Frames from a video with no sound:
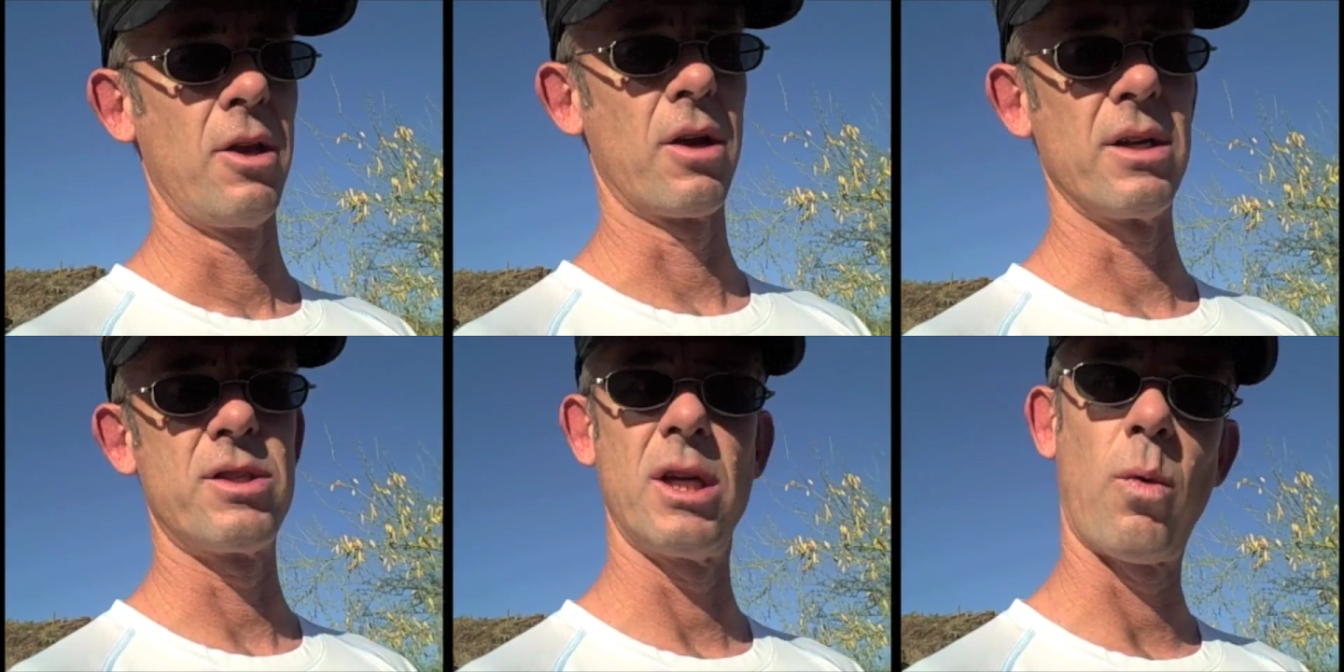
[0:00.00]
You're
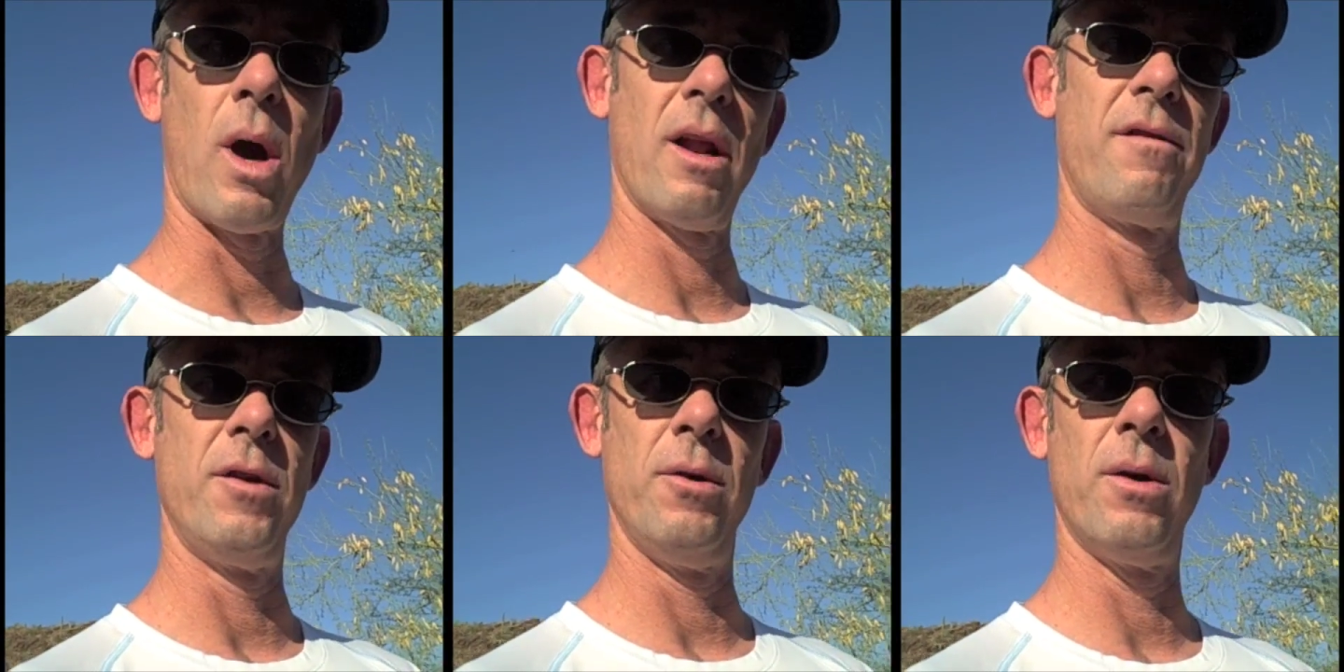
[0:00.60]
going to see quite
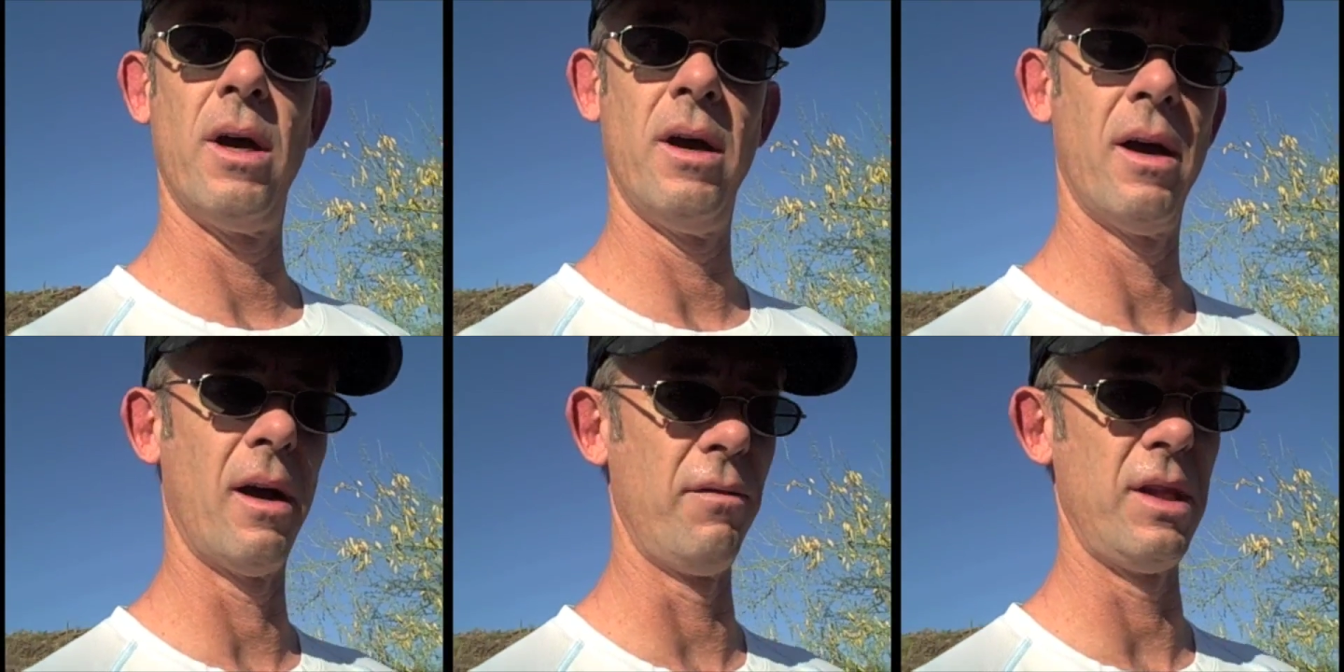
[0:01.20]
a few
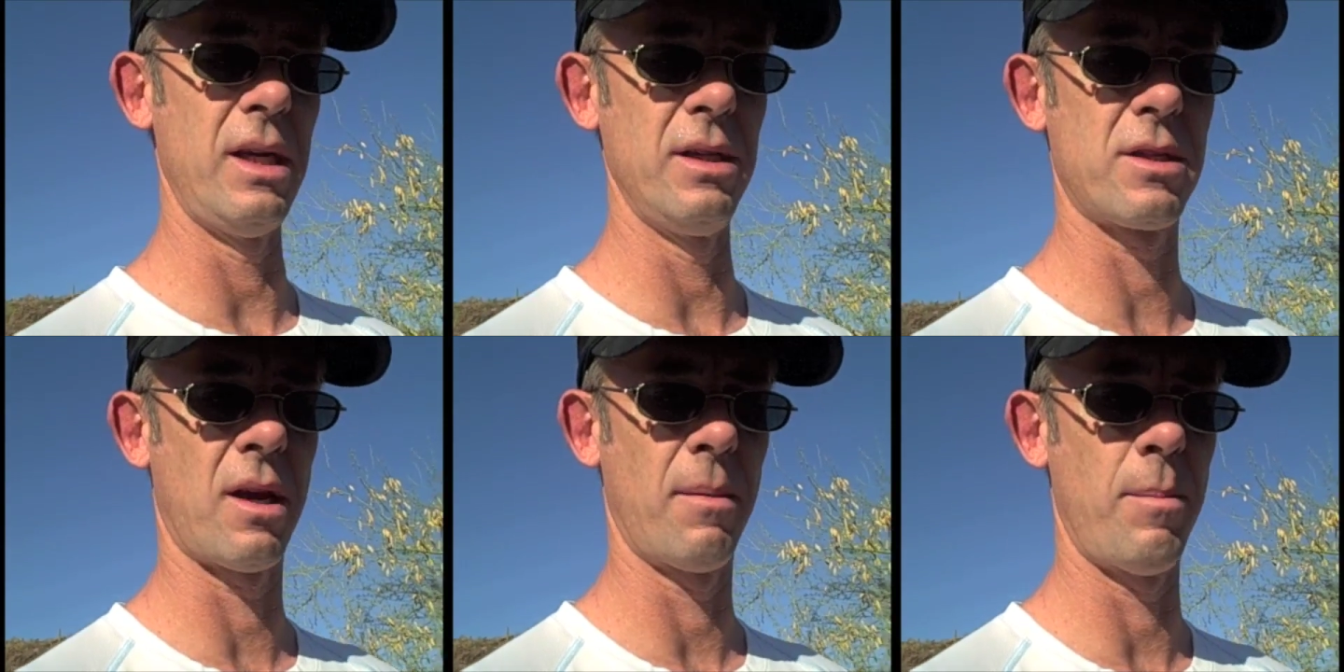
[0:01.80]
of
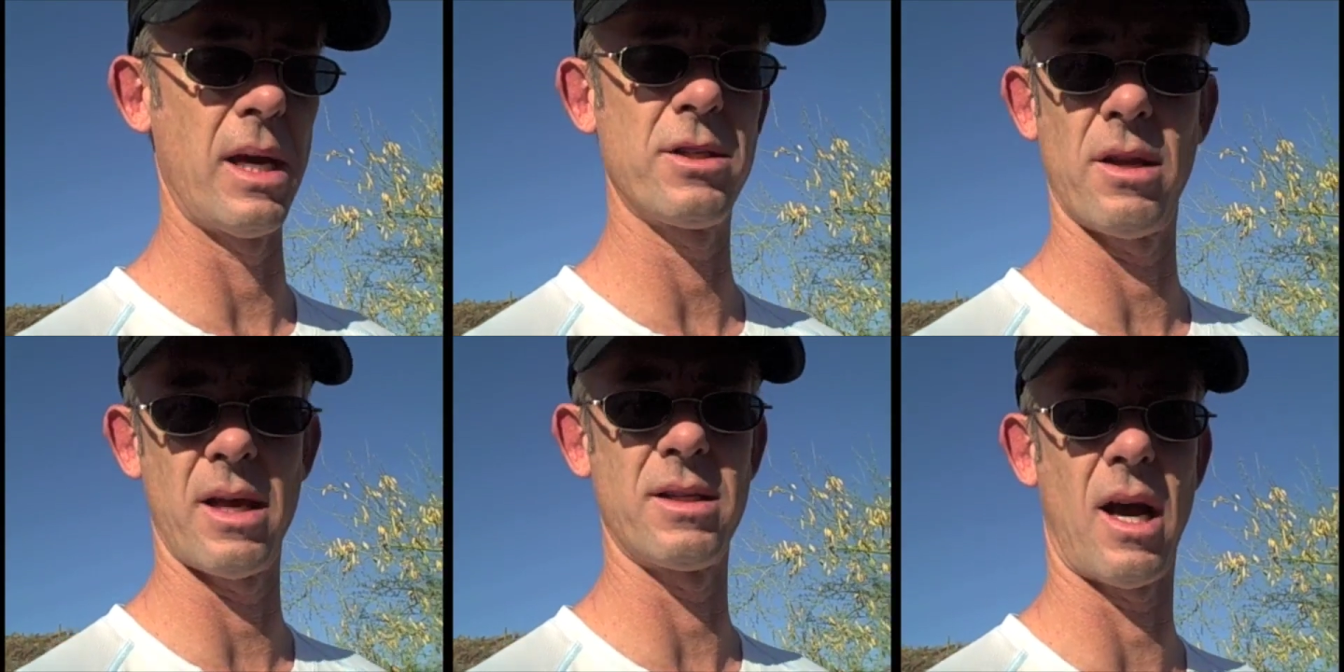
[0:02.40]
these
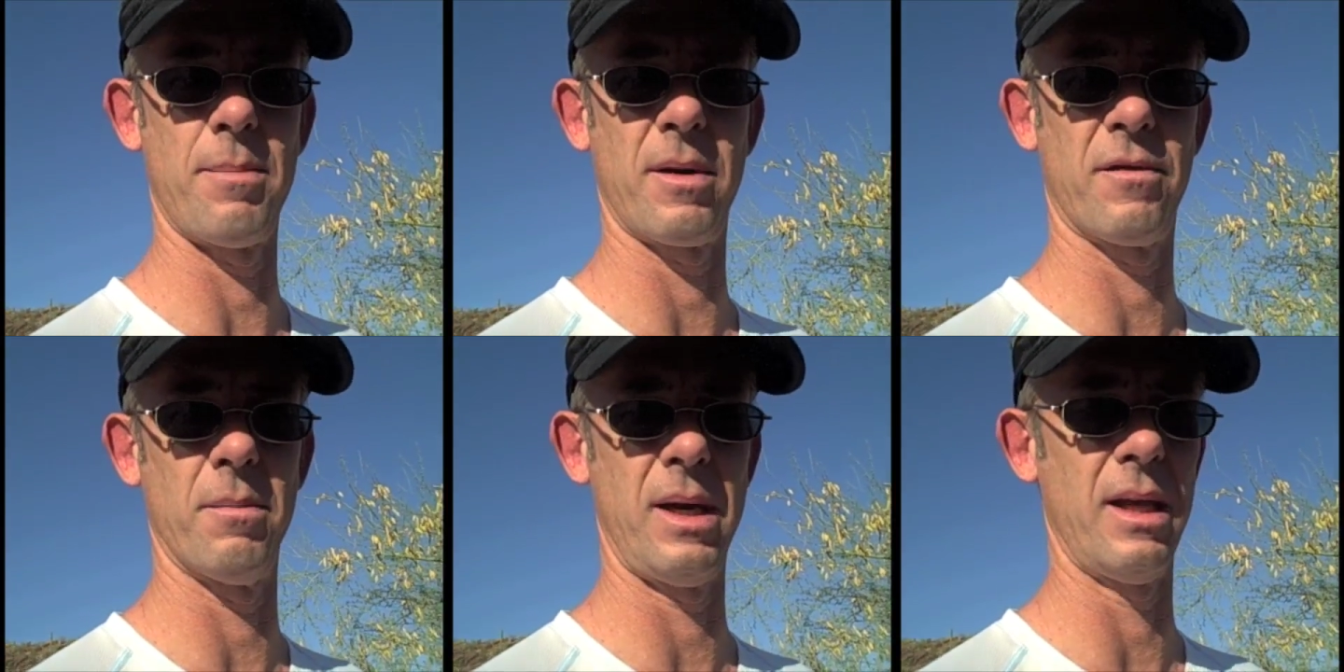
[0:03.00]
based on that
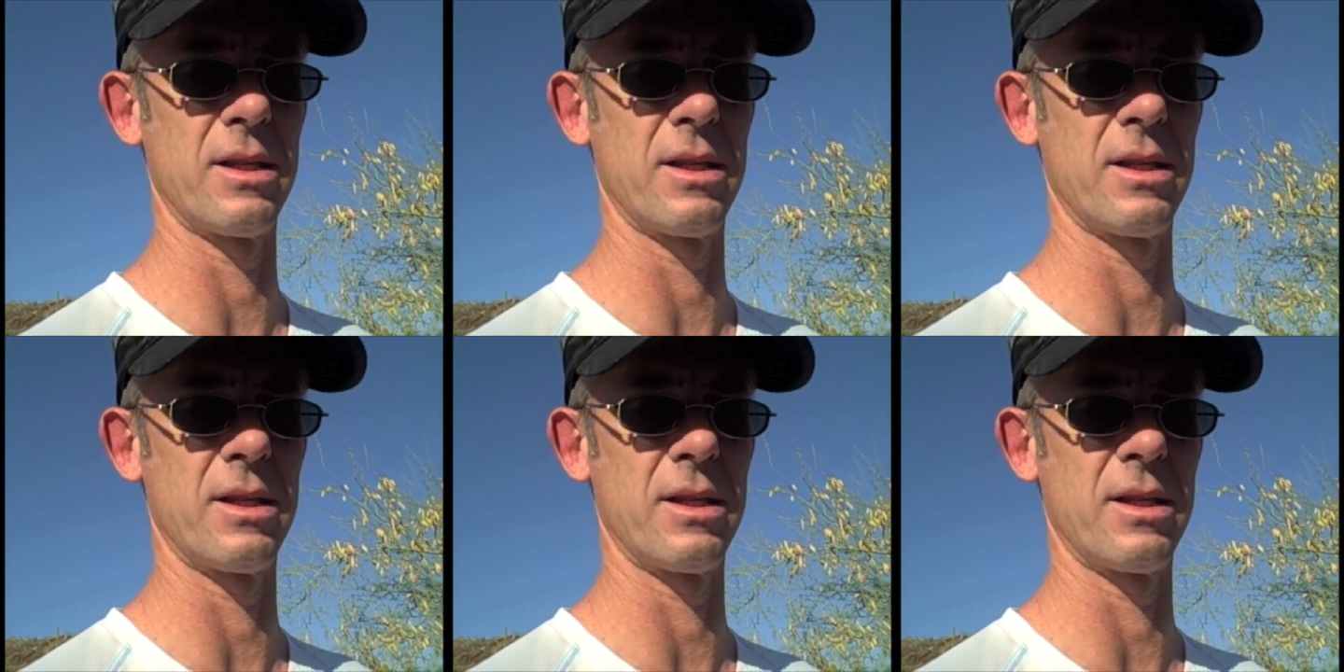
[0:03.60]
topic from me.